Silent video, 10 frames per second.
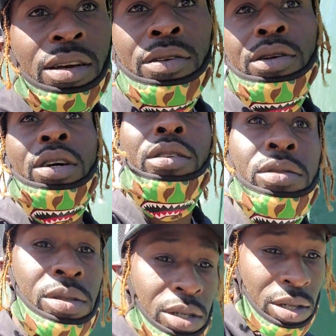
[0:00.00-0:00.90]
you know.
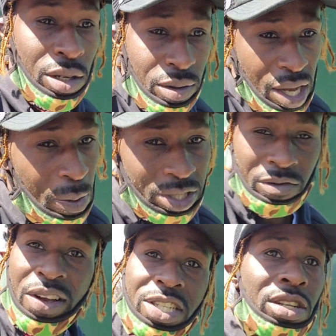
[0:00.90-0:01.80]
It
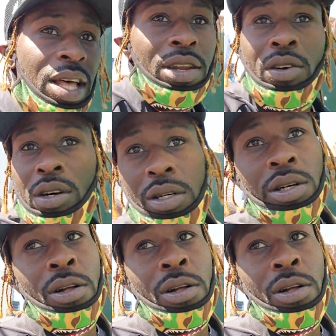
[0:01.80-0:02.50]
wasn't racial at all,